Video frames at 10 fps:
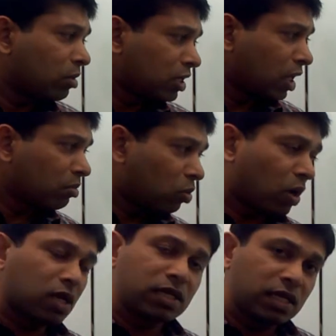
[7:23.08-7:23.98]
Number
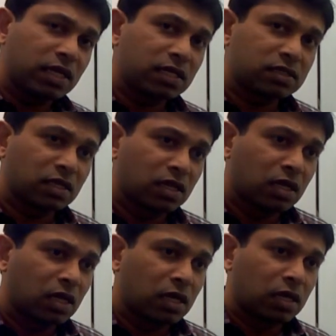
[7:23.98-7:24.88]
one is
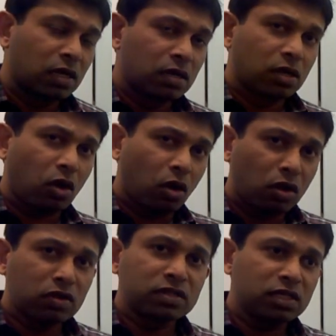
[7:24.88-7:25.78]

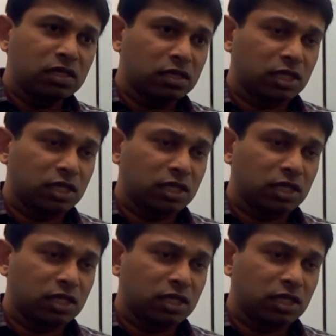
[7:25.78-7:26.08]
all the